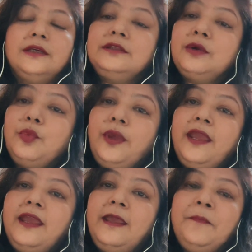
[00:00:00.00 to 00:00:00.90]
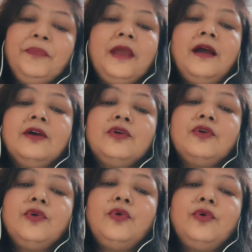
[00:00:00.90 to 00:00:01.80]
The way a
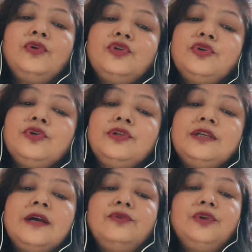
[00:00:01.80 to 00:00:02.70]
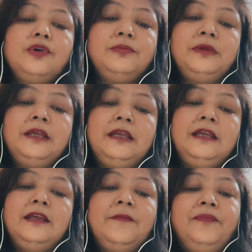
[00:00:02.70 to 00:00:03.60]
crow shook down on me